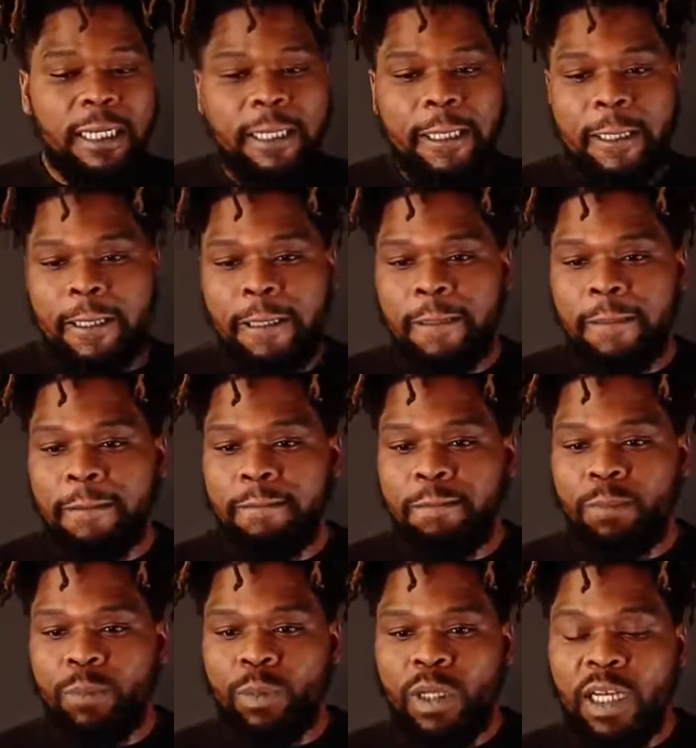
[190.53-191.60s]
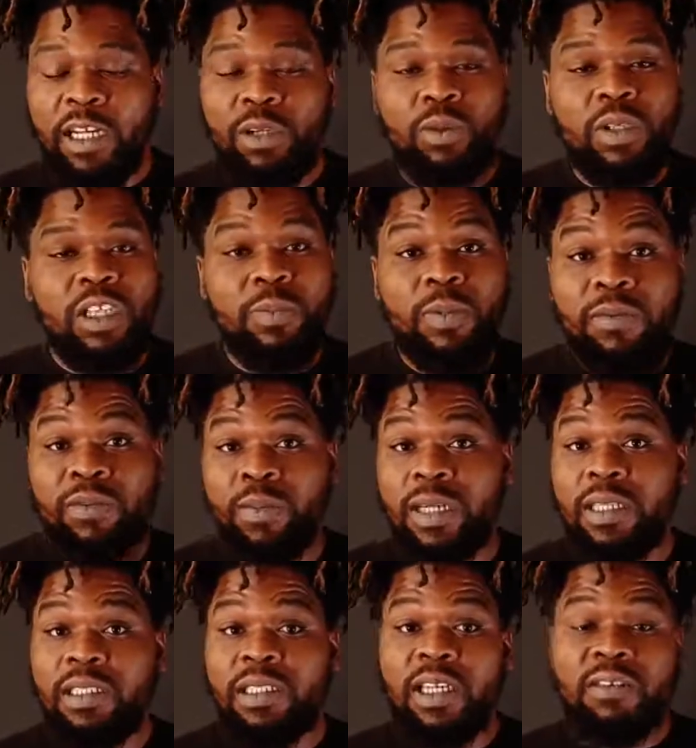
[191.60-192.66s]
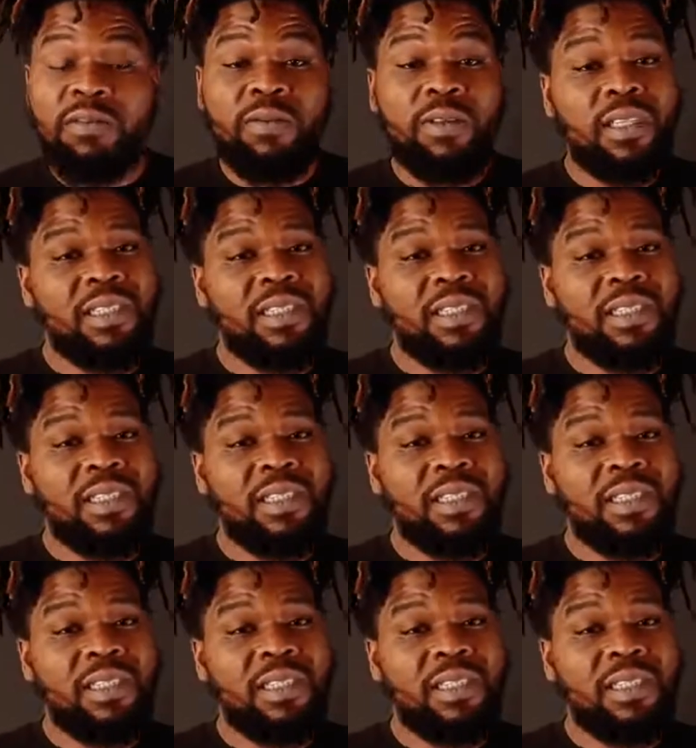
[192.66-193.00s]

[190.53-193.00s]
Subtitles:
How do we keep everybody safe